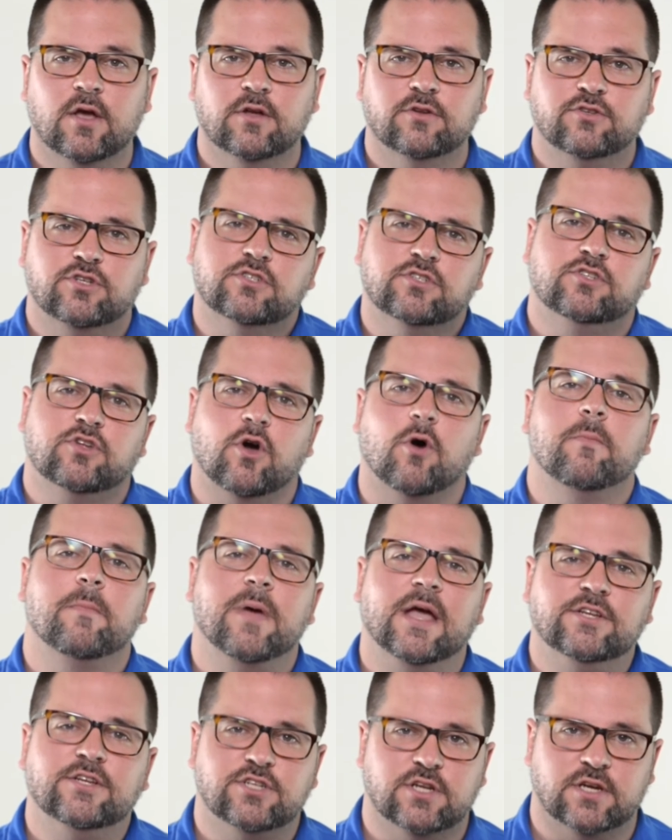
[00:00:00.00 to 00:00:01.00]
Just don't
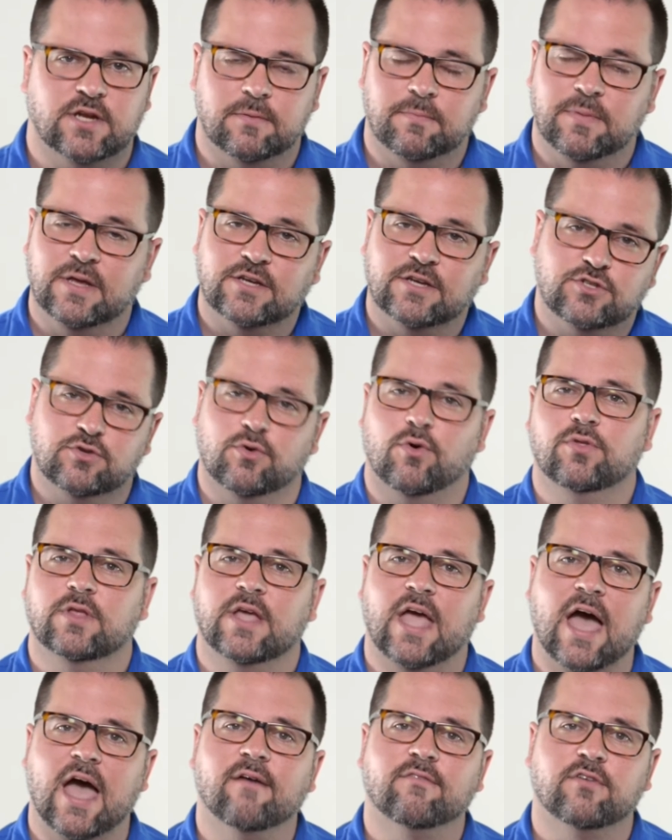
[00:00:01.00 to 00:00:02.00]
mention it because you only
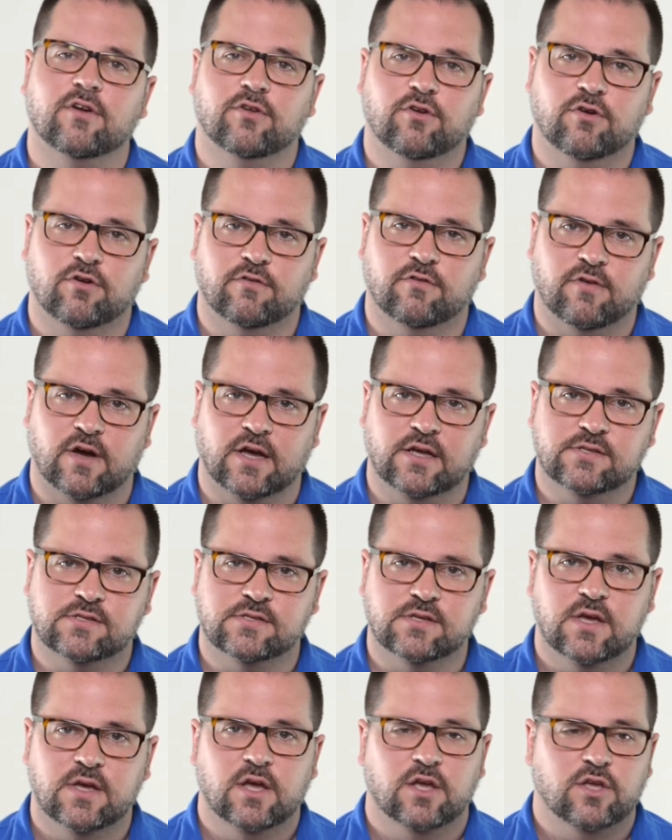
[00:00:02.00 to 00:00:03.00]
have it on your device.